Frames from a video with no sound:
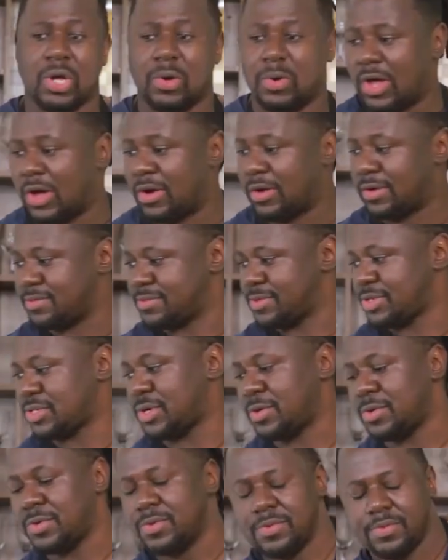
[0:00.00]
go along,
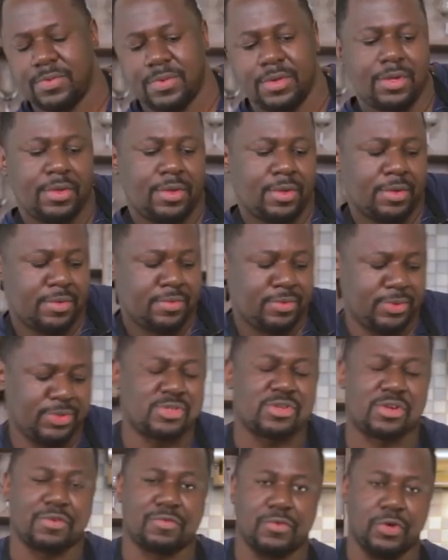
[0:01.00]
so
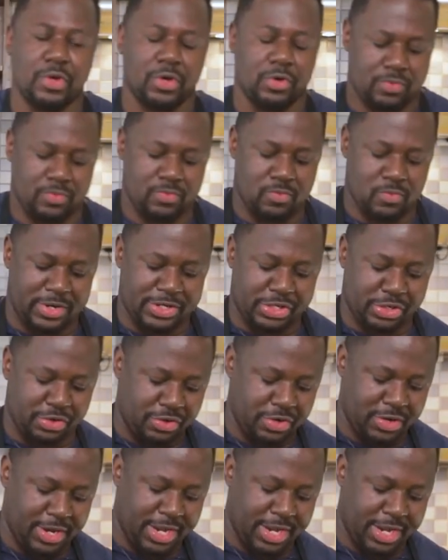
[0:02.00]
you sort of know what you're